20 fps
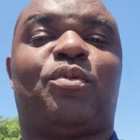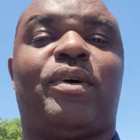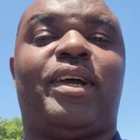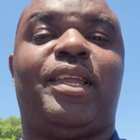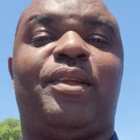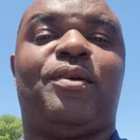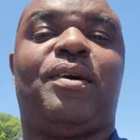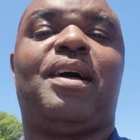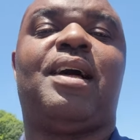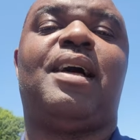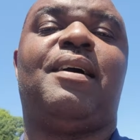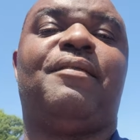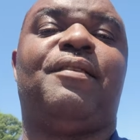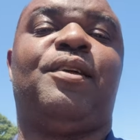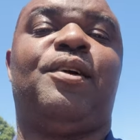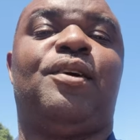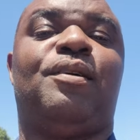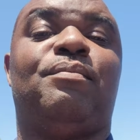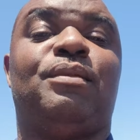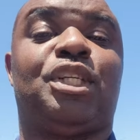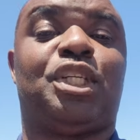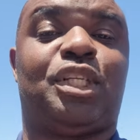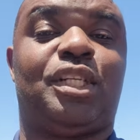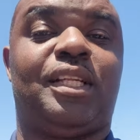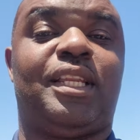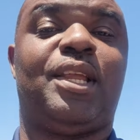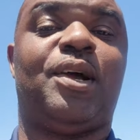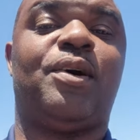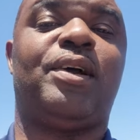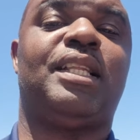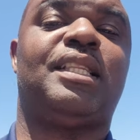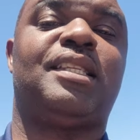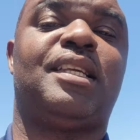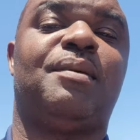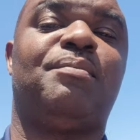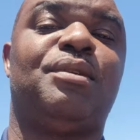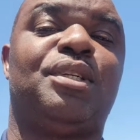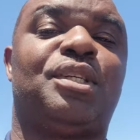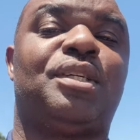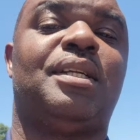where you have your machine, your
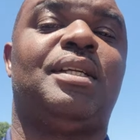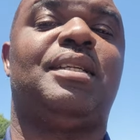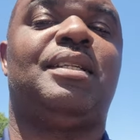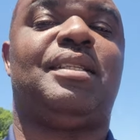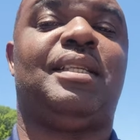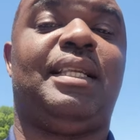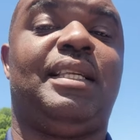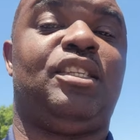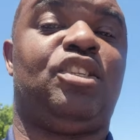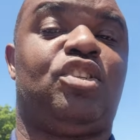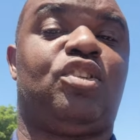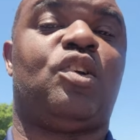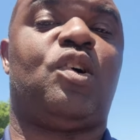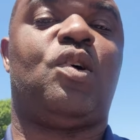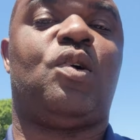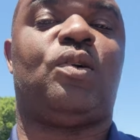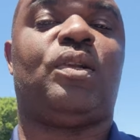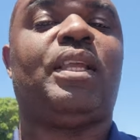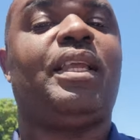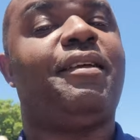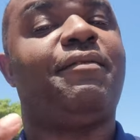ATM machine installed,